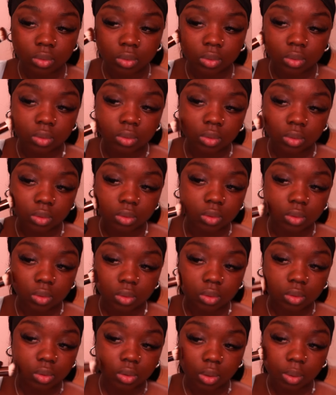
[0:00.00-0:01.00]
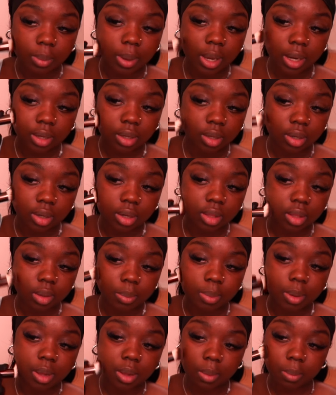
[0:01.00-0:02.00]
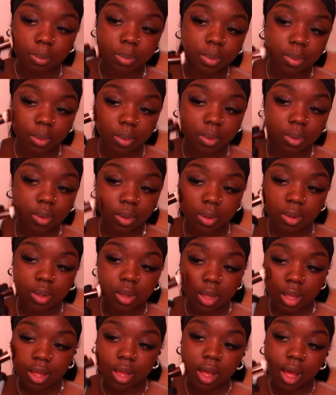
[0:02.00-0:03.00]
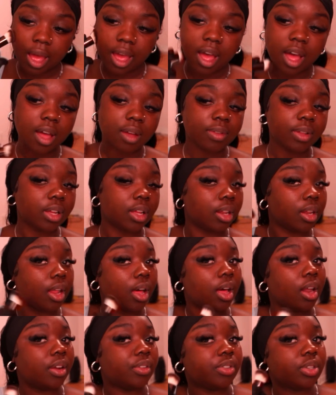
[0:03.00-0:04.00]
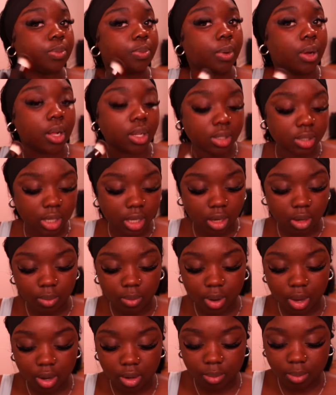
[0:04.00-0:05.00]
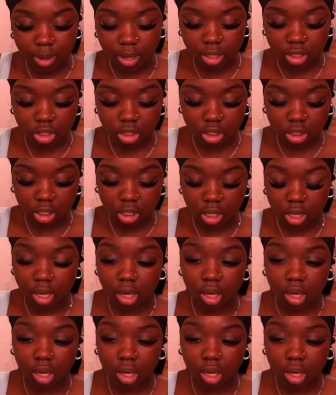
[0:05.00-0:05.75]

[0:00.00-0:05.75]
Entirely up to you. I like to use a brush. I have like a lot of spots like around my cheek